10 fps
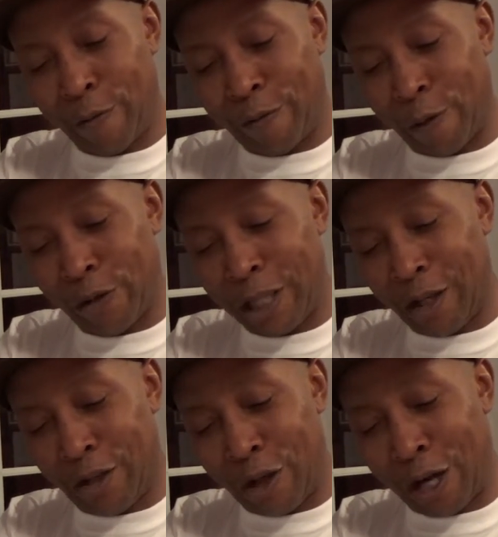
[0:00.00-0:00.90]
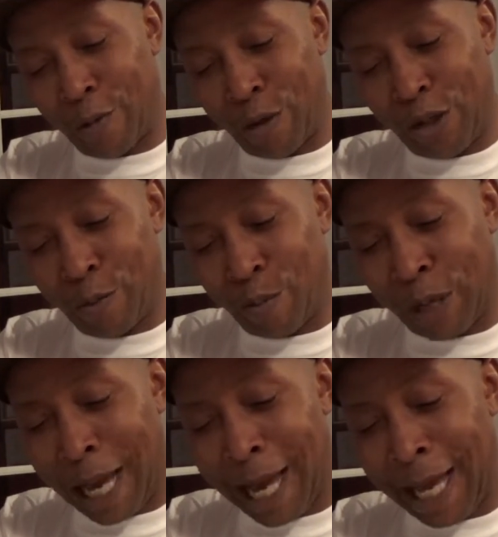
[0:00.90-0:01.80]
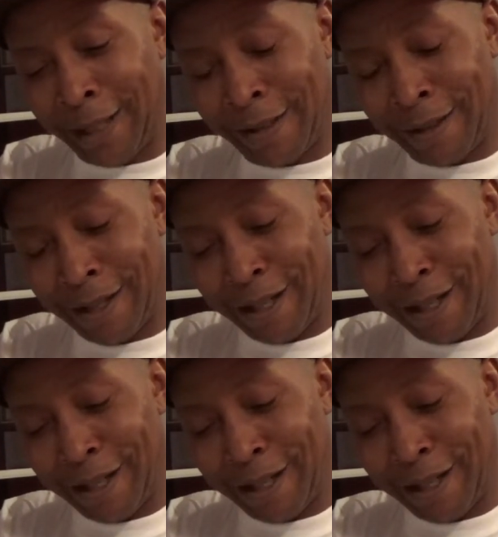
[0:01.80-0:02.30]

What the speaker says: First they started with your blacks,